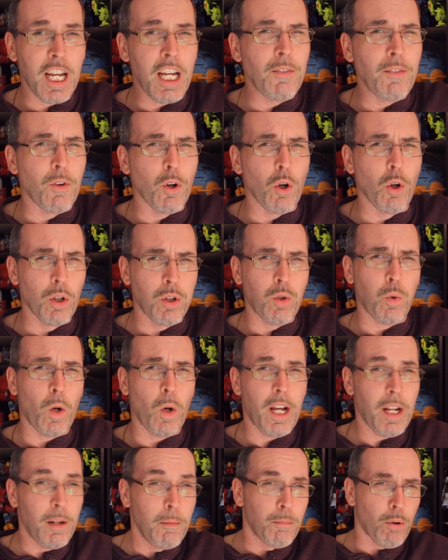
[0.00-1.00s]
evil
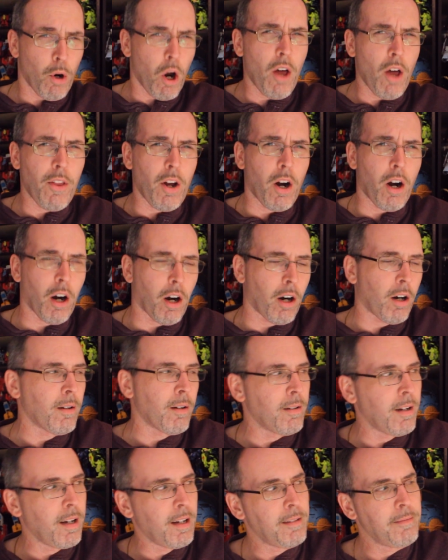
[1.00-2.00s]
twin brother
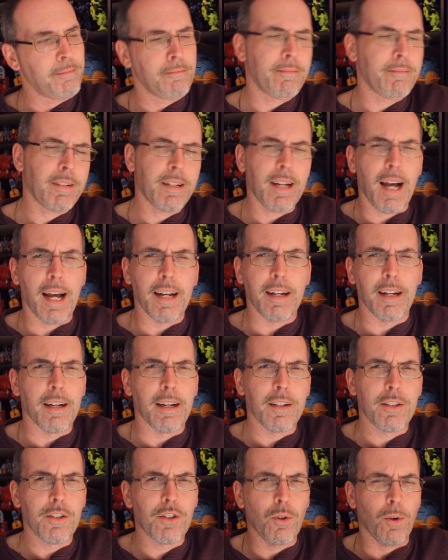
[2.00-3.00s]

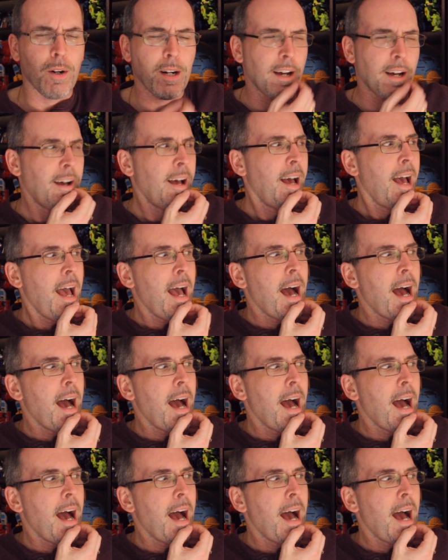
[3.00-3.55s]
kinda, sorta.